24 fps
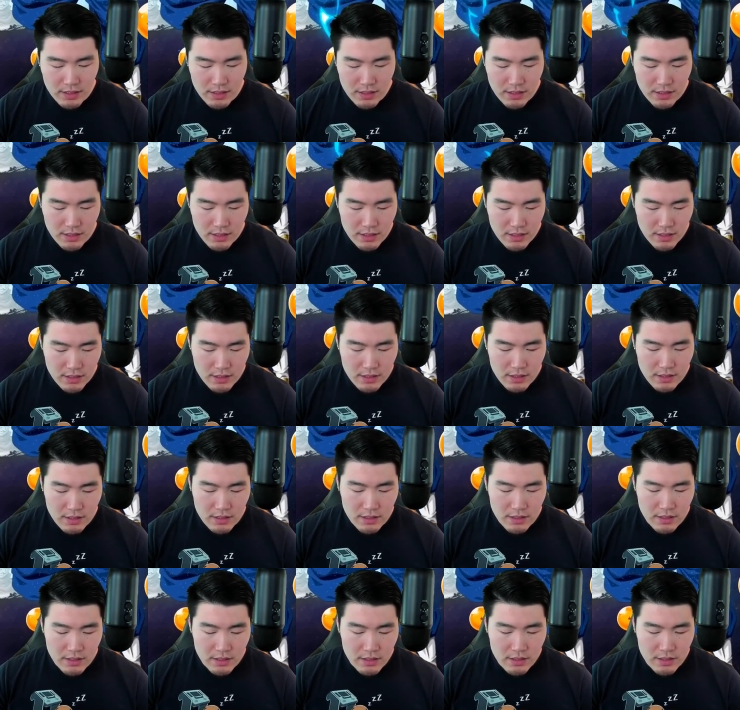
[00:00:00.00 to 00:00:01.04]

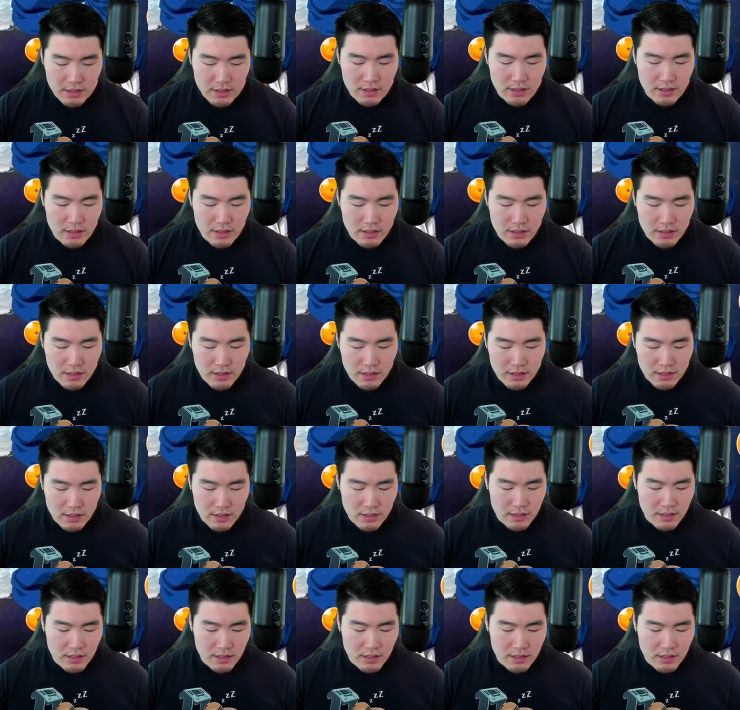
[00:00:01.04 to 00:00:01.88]
[no speech]